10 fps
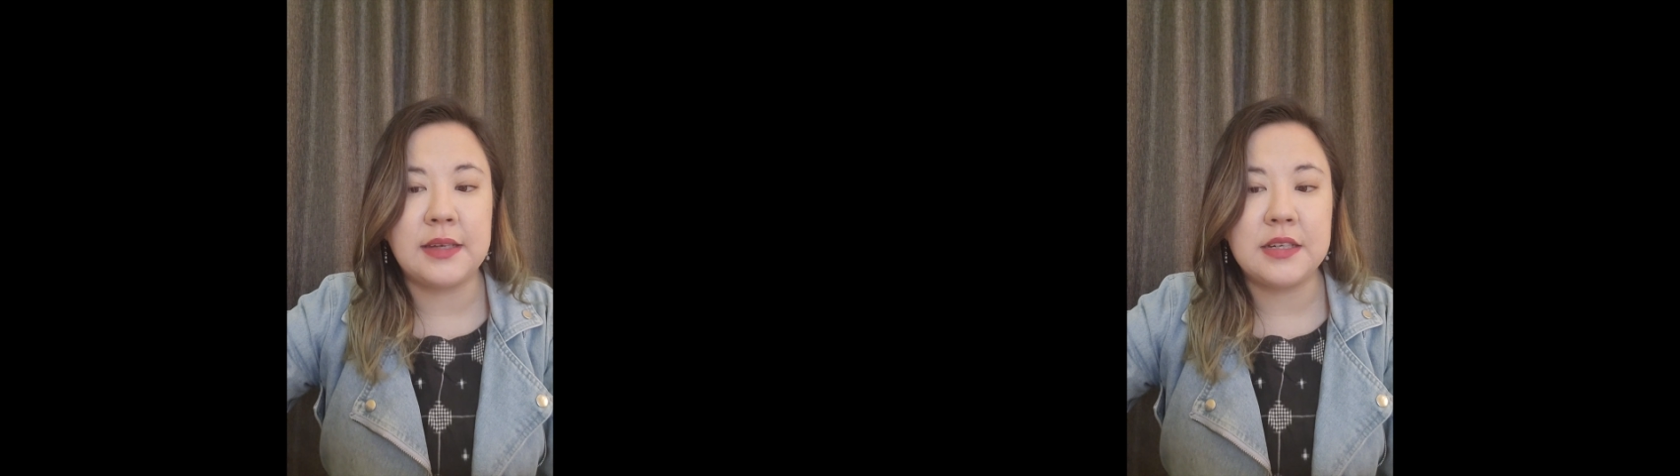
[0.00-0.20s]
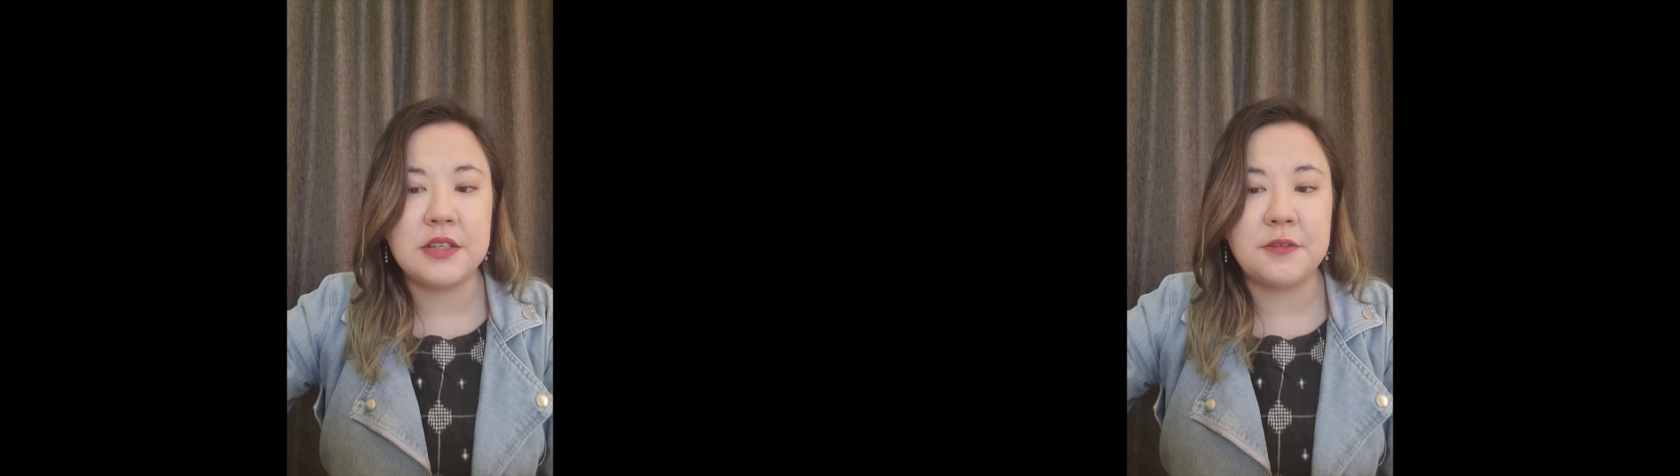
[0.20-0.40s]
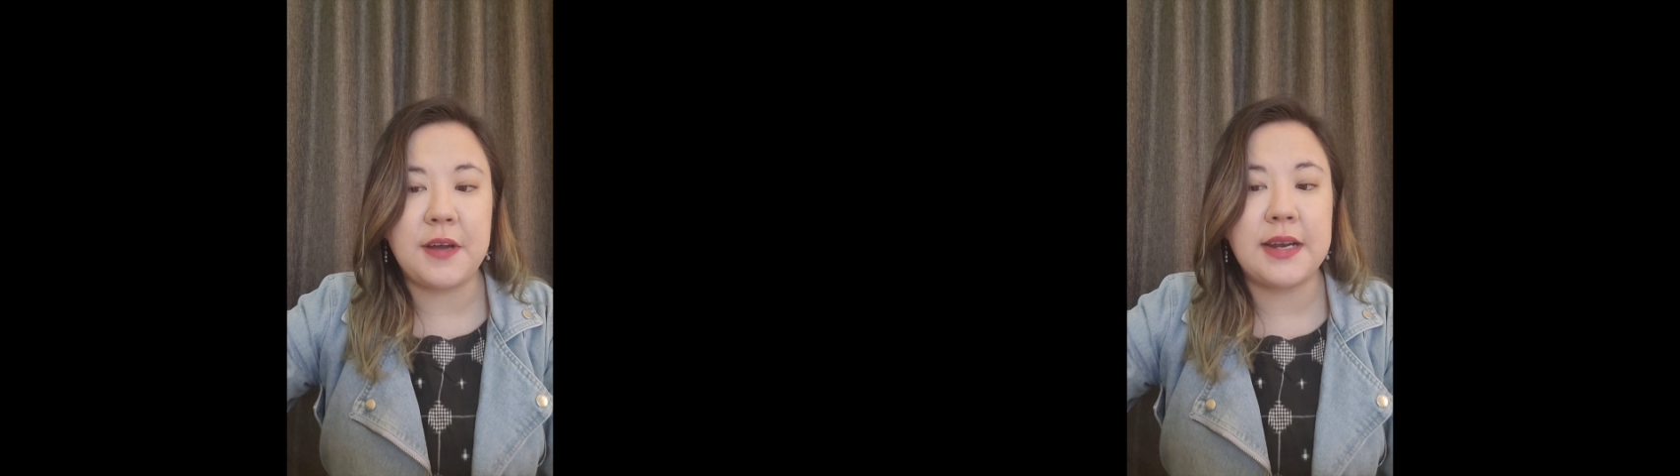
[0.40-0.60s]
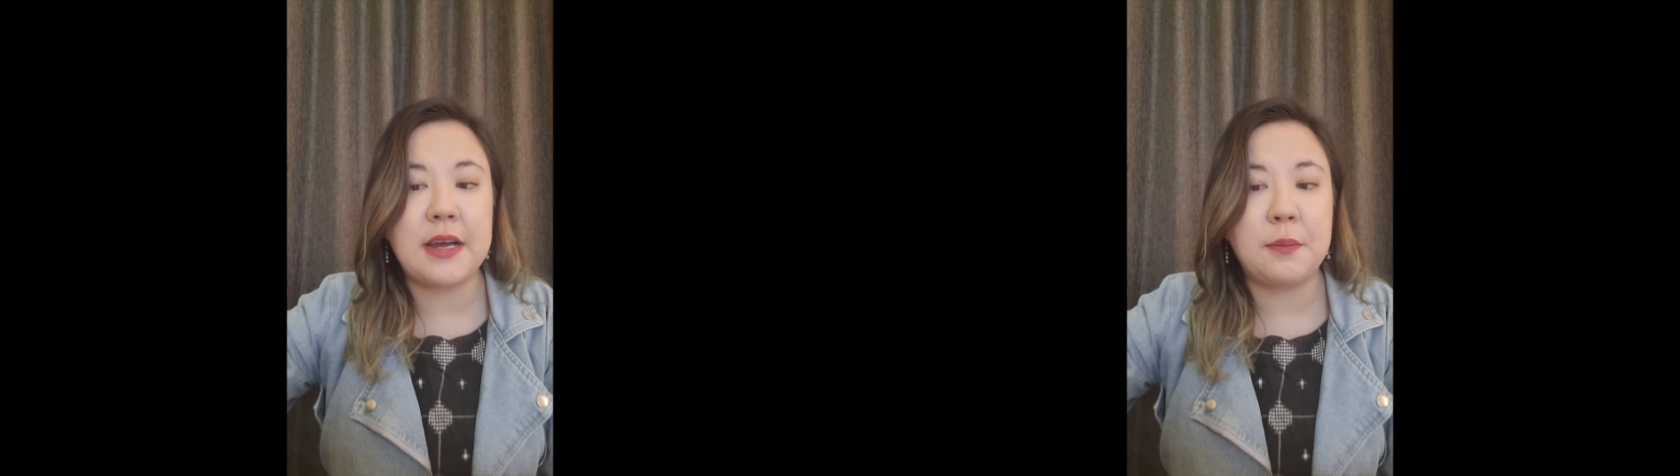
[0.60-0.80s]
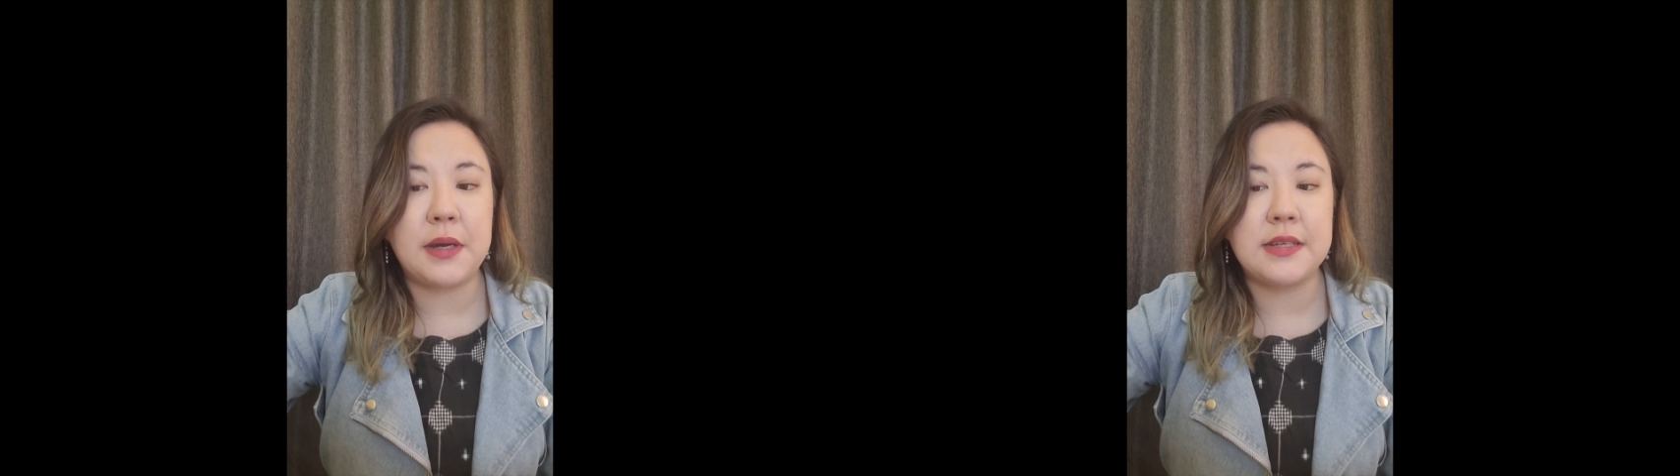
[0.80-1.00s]
to find
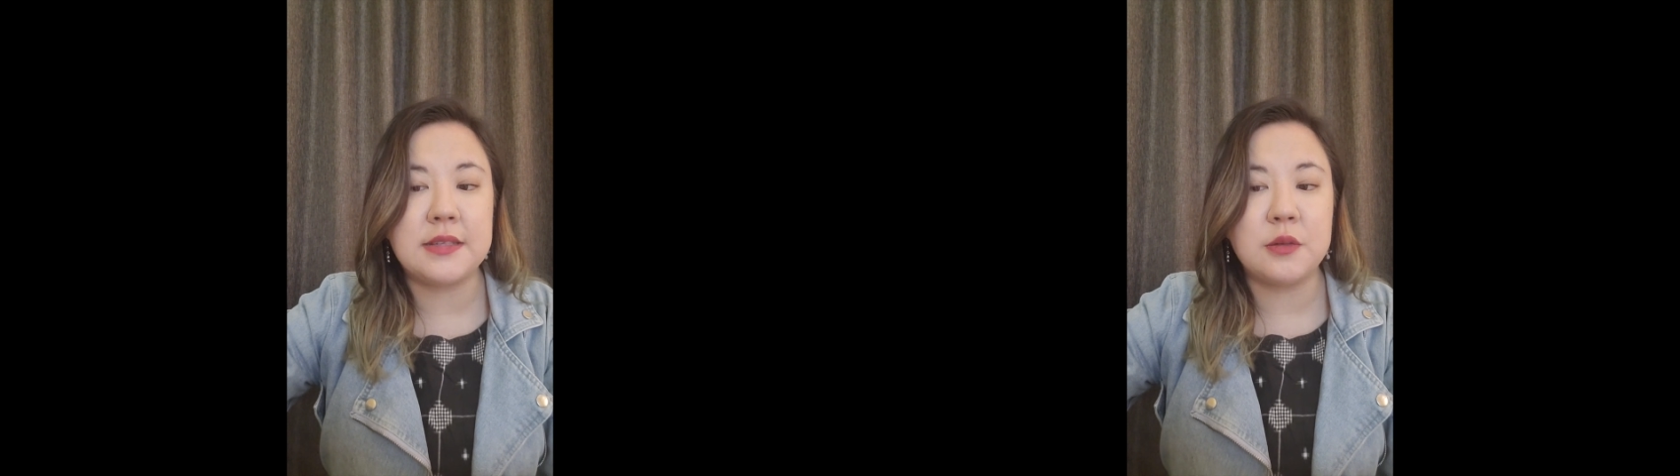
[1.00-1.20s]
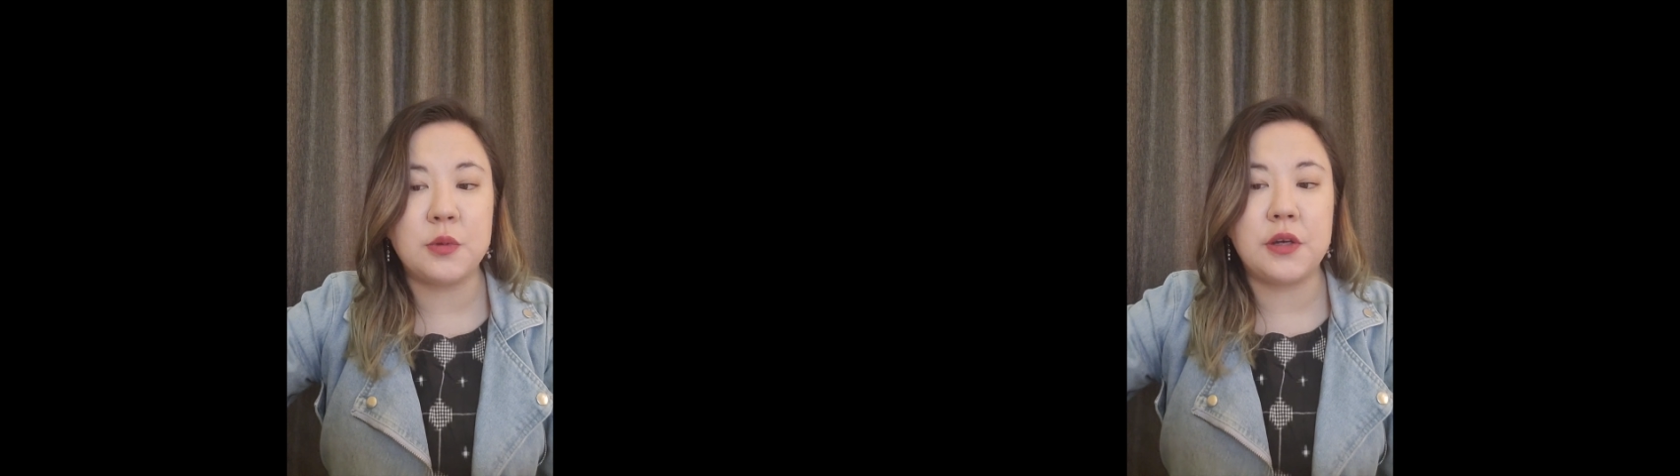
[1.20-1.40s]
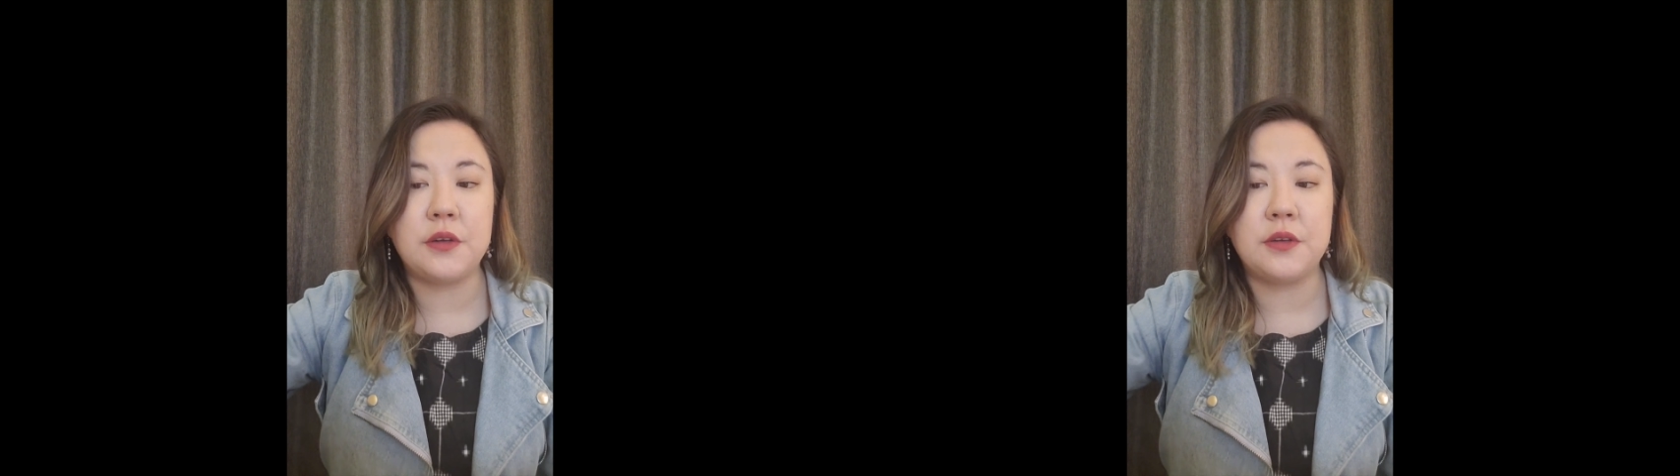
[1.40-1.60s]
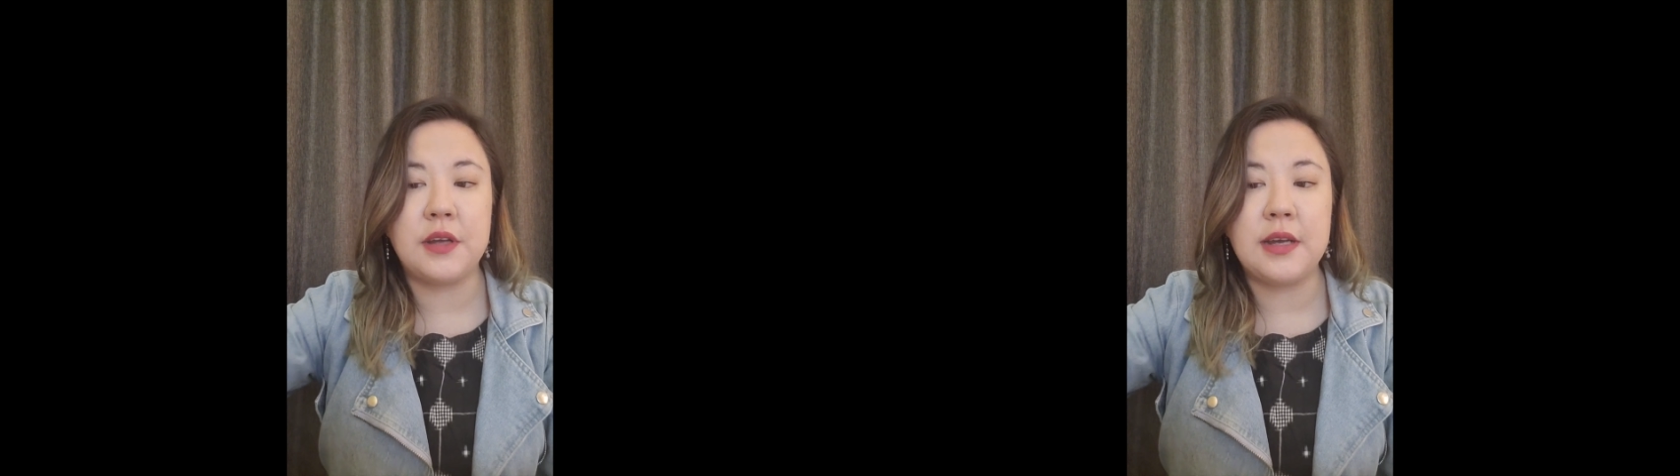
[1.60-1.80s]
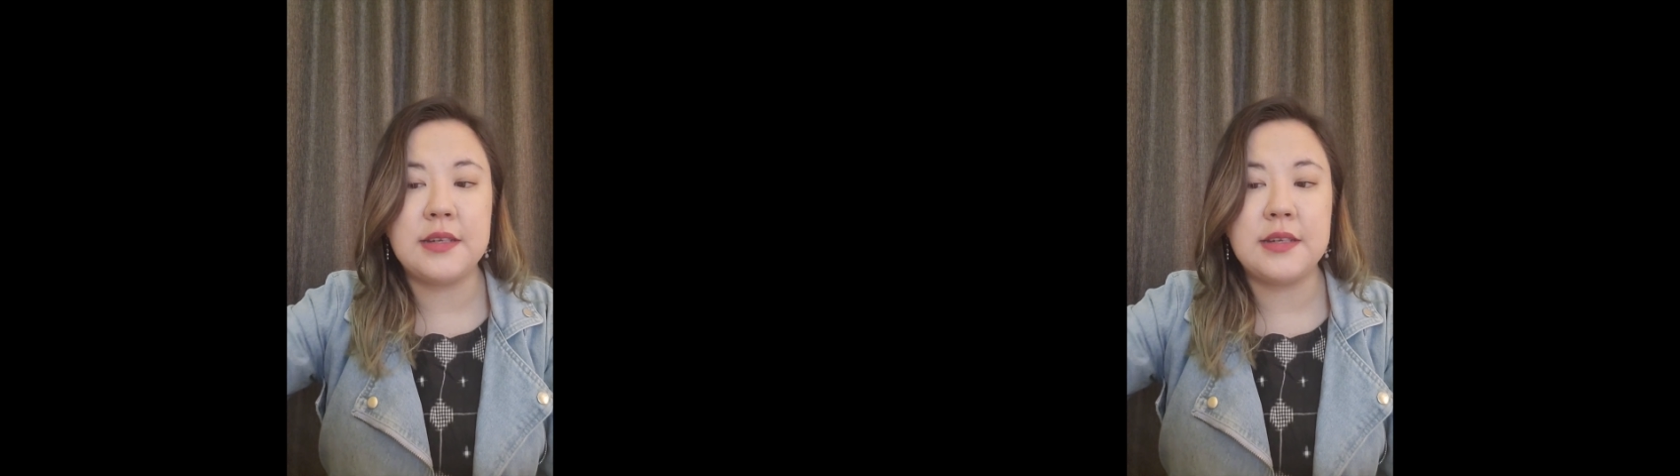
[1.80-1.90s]
our place in the world,